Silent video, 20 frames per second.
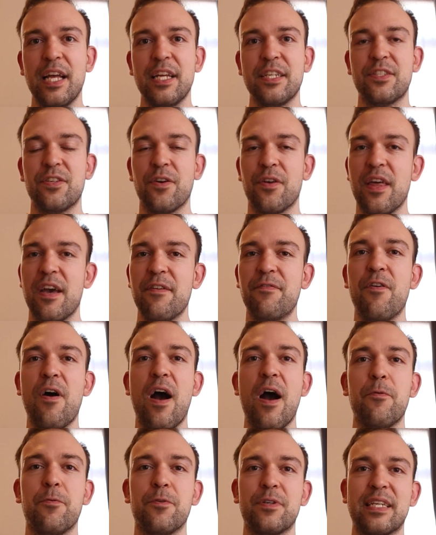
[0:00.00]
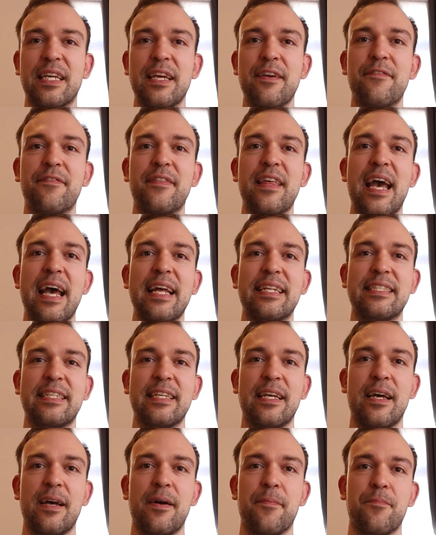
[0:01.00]
So therefore, I would give that
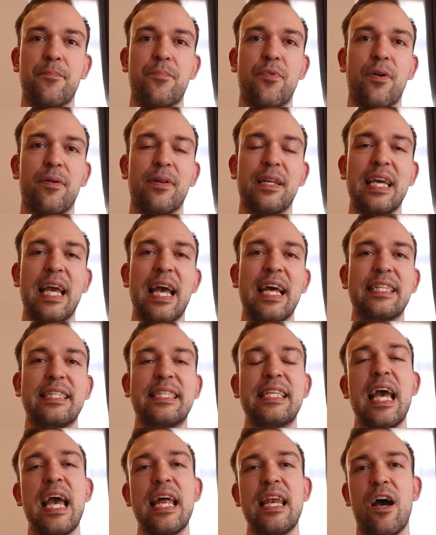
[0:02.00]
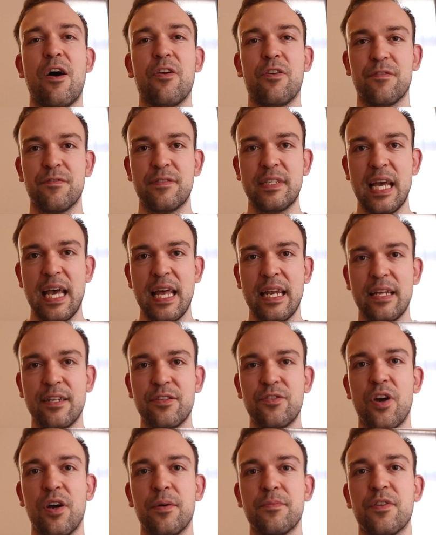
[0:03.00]
probably a 10 out of 10 in
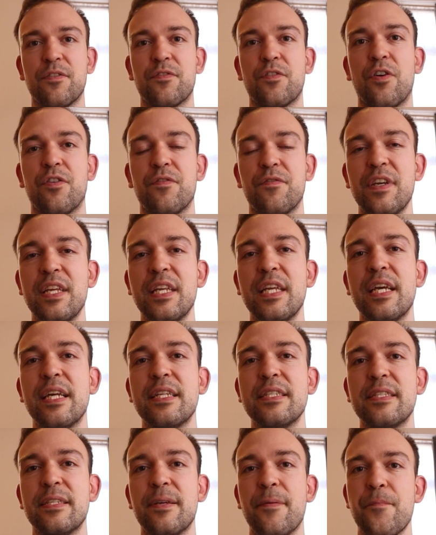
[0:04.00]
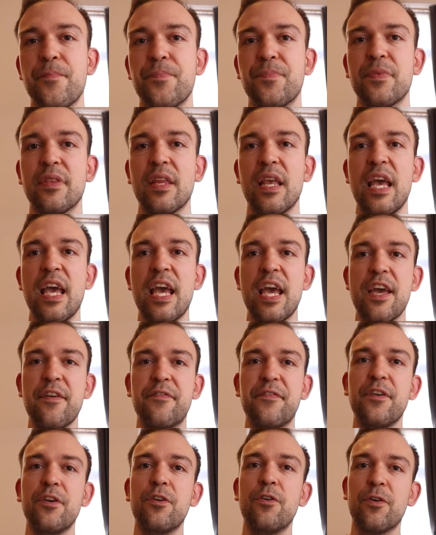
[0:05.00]
terms of convenience.
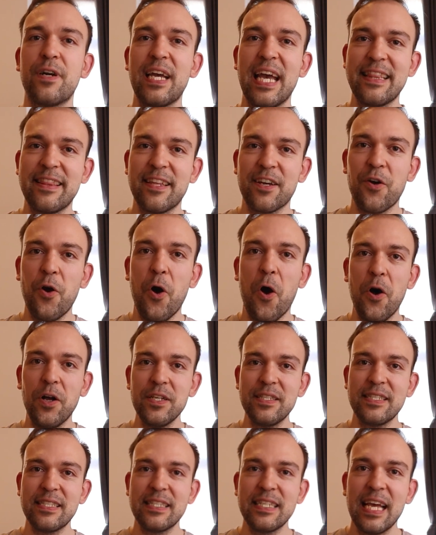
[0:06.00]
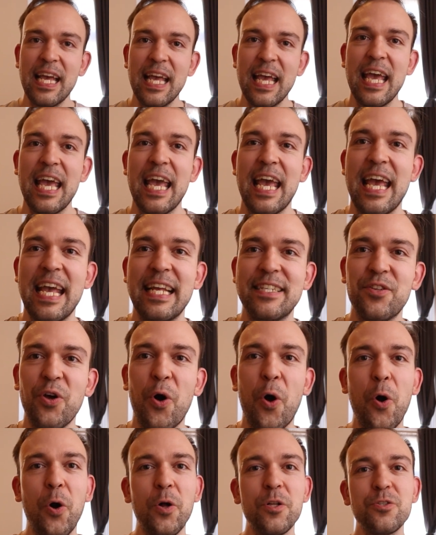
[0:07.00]
If you look at the costs, it's
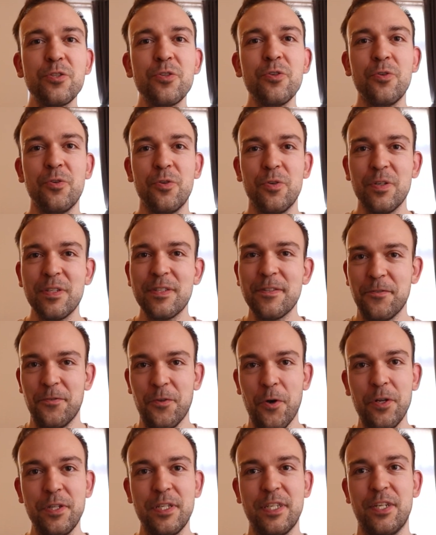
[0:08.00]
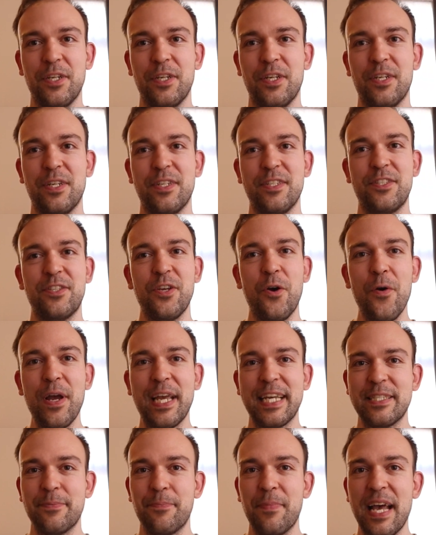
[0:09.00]
also not so
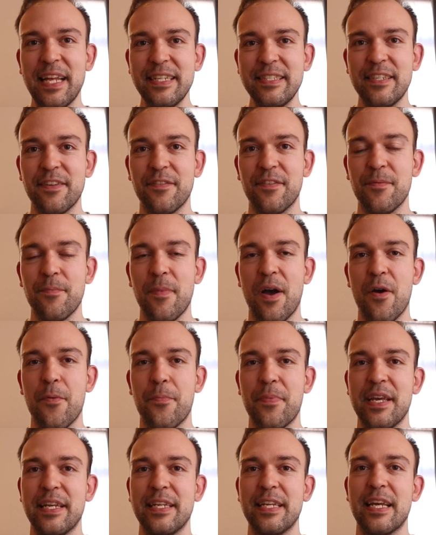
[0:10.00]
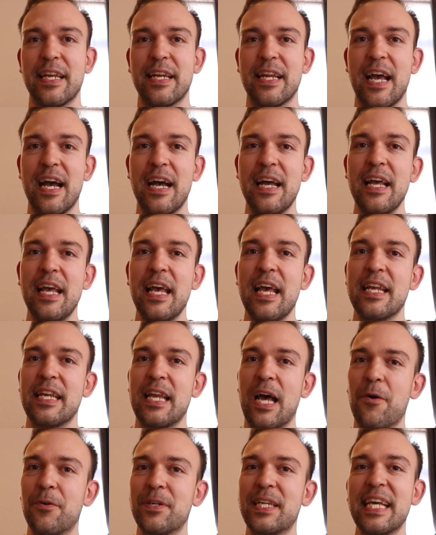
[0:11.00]
expensive in my opinion. Yeah,
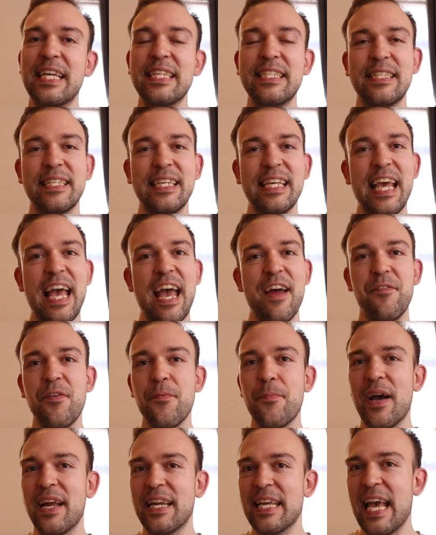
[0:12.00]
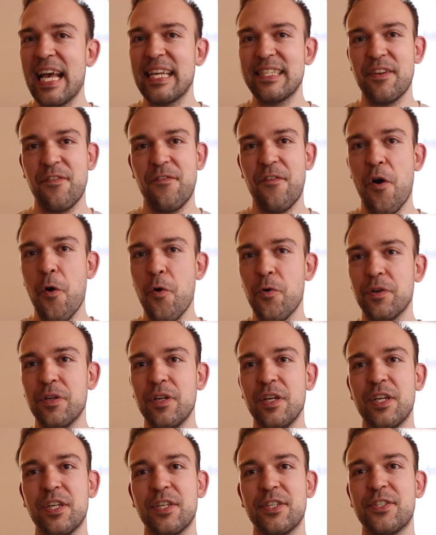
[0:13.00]
nowadays everybody has a phone,
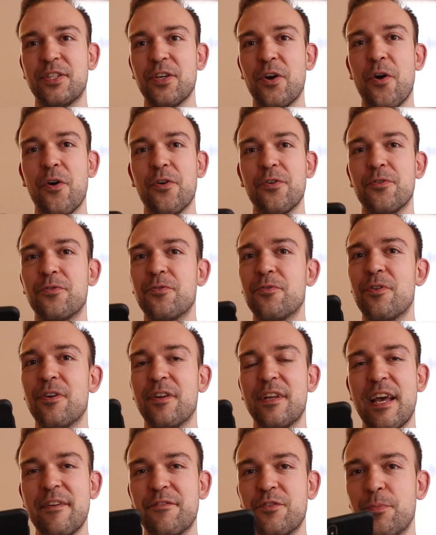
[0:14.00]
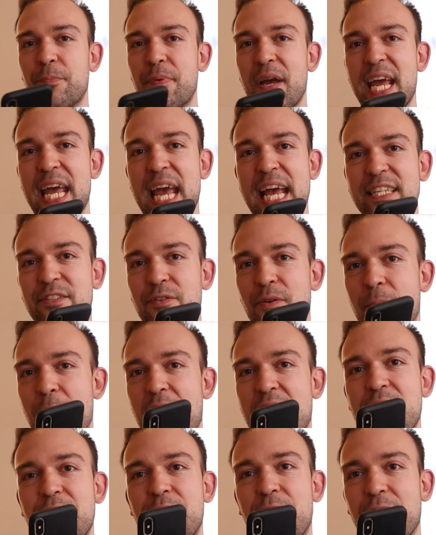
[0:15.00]
so you do not have to pay extra
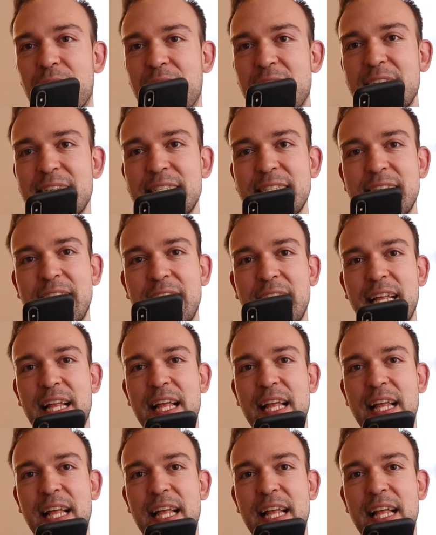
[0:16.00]
money for this.